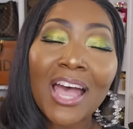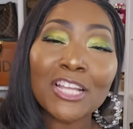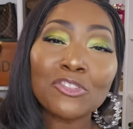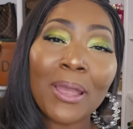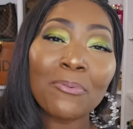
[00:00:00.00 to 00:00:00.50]

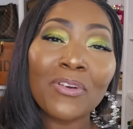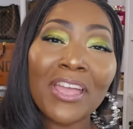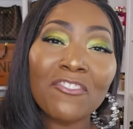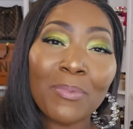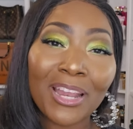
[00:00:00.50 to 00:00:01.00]

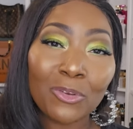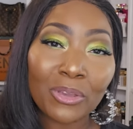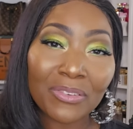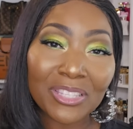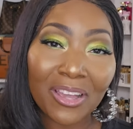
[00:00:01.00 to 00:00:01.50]
Attrape-Rêves by
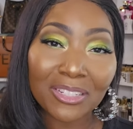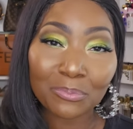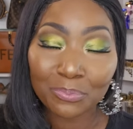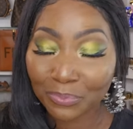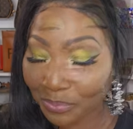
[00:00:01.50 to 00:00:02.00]
Louis Vuitton.
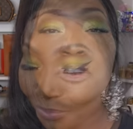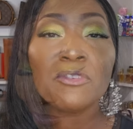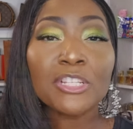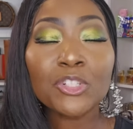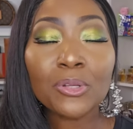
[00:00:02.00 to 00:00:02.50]
So the
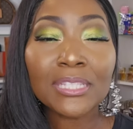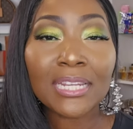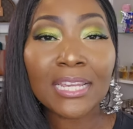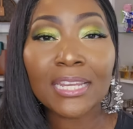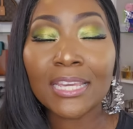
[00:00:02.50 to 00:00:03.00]
original
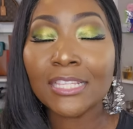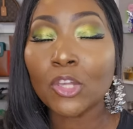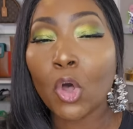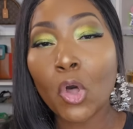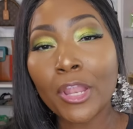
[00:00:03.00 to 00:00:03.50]
Delina is
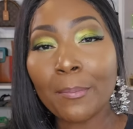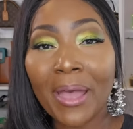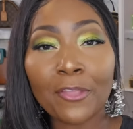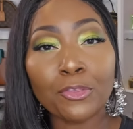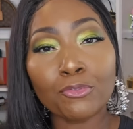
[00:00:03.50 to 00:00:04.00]
all
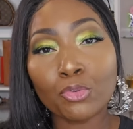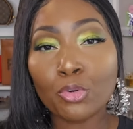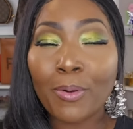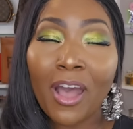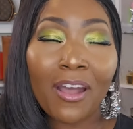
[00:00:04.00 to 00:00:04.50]
about the
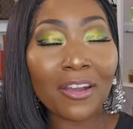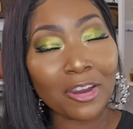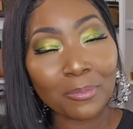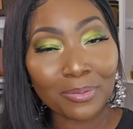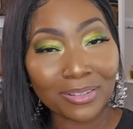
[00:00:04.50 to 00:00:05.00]

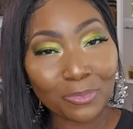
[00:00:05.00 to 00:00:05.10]
rhubarb.